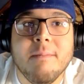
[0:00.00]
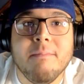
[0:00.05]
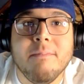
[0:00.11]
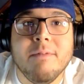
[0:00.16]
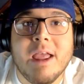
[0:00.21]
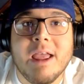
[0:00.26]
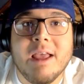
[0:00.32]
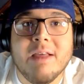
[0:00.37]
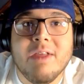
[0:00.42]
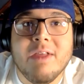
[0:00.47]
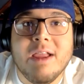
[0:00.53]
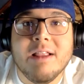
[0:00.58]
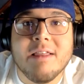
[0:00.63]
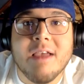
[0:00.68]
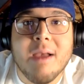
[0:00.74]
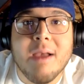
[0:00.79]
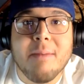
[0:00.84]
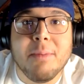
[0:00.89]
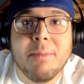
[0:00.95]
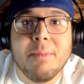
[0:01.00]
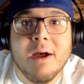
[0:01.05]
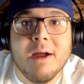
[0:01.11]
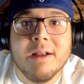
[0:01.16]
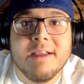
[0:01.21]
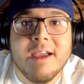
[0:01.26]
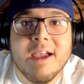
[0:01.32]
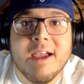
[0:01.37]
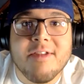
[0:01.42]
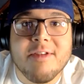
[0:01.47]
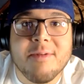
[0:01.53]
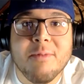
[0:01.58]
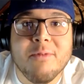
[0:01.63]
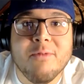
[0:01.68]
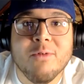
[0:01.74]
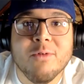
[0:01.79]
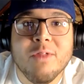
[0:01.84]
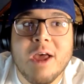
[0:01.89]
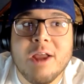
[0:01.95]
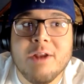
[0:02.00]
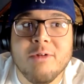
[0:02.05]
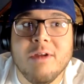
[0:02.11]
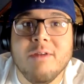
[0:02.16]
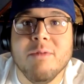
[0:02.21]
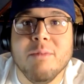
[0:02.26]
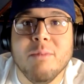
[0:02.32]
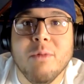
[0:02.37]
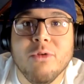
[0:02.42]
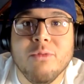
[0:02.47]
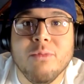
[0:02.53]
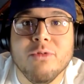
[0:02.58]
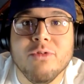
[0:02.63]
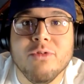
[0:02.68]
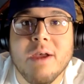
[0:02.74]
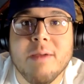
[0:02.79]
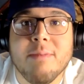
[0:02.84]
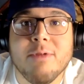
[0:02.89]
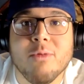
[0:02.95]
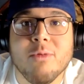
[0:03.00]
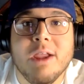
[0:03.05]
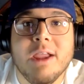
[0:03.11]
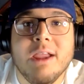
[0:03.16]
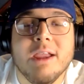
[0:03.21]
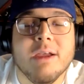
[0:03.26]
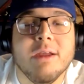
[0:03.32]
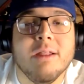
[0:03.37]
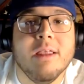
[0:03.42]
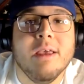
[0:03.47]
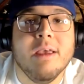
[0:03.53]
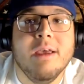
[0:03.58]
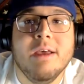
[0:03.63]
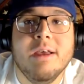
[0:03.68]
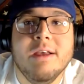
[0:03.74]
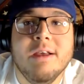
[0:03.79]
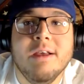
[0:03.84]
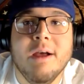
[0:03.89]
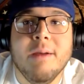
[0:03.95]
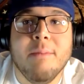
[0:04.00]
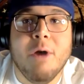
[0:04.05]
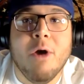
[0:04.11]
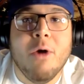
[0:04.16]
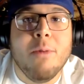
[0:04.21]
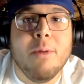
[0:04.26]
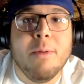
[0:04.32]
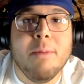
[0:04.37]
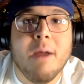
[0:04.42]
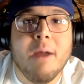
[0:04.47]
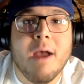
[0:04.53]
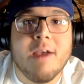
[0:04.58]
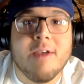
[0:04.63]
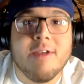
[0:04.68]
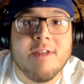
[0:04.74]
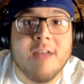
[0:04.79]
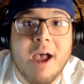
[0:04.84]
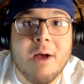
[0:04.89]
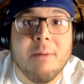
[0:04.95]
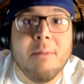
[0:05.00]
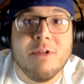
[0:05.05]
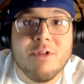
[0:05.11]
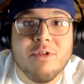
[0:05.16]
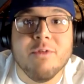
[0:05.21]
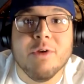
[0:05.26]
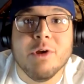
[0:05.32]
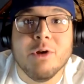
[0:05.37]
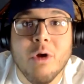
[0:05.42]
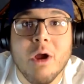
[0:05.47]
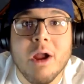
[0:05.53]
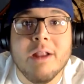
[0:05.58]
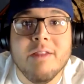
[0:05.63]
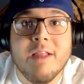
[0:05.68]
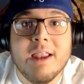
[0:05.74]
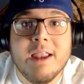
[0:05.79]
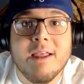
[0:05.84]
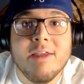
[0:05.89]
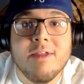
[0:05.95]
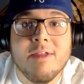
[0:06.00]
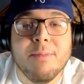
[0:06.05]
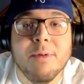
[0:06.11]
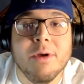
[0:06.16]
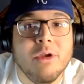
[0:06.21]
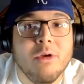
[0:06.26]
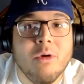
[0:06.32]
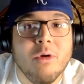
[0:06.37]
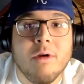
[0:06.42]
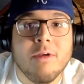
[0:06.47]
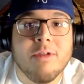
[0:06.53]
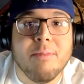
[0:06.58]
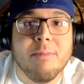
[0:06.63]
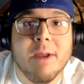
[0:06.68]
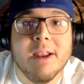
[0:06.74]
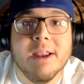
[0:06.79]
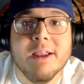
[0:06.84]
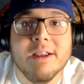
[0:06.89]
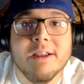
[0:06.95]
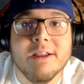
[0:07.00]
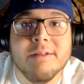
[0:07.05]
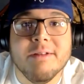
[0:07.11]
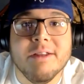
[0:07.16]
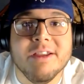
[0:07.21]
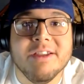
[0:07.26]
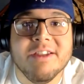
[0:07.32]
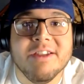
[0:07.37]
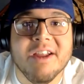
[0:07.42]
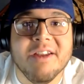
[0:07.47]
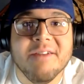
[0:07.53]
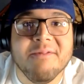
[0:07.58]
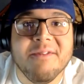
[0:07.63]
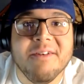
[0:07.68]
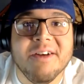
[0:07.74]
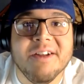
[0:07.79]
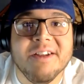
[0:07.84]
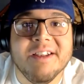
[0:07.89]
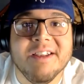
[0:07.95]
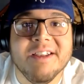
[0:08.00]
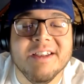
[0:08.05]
daily type podcasting before that, or even multiple times a week. It opened my eyes to how much of a grind that is, but you always made it a ton of fun.